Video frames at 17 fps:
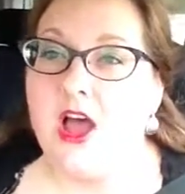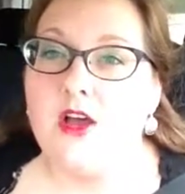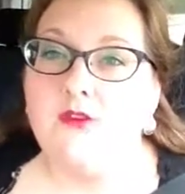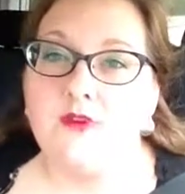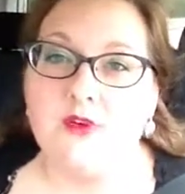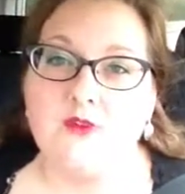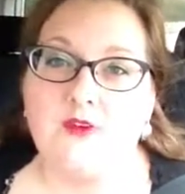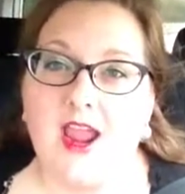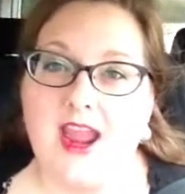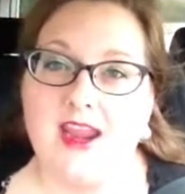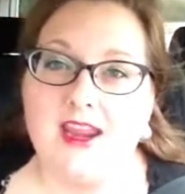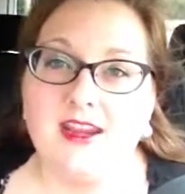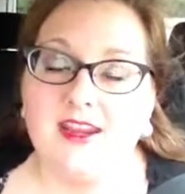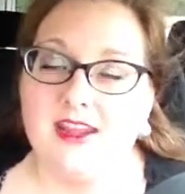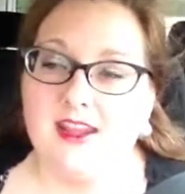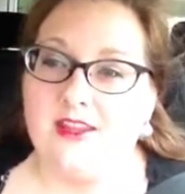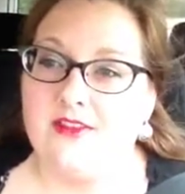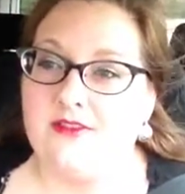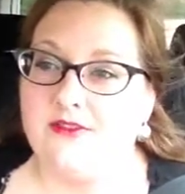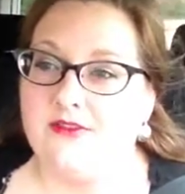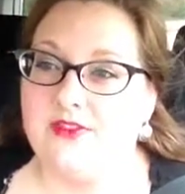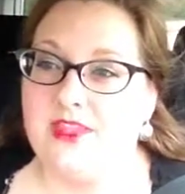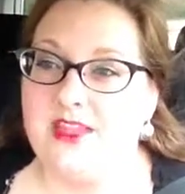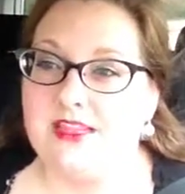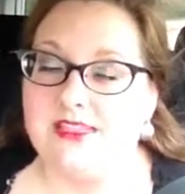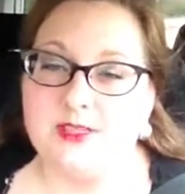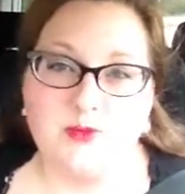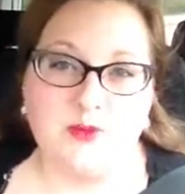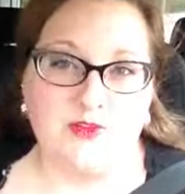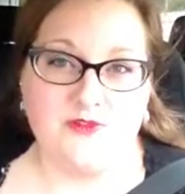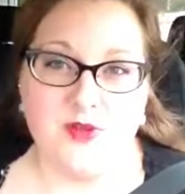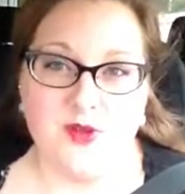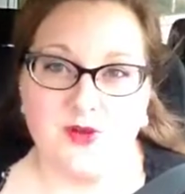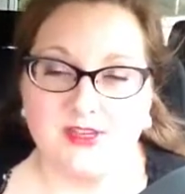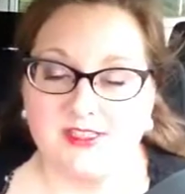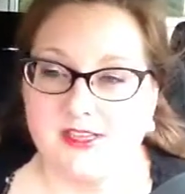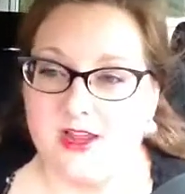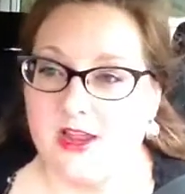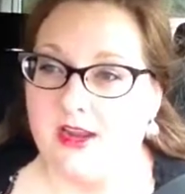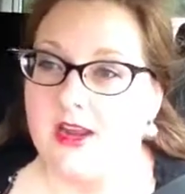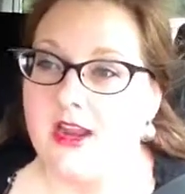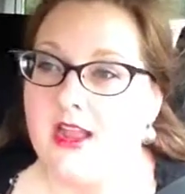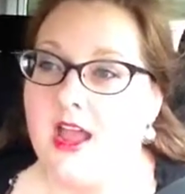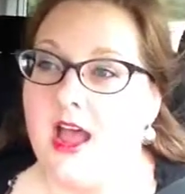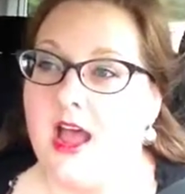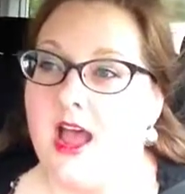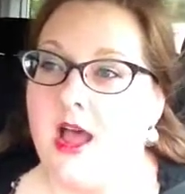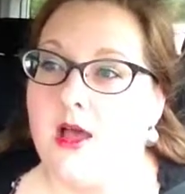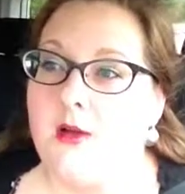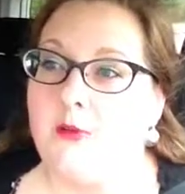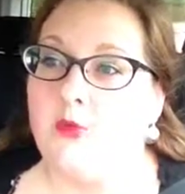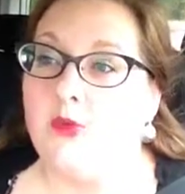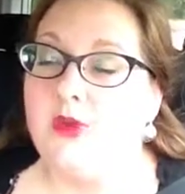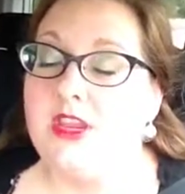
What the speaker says: a variety of things that we focus on.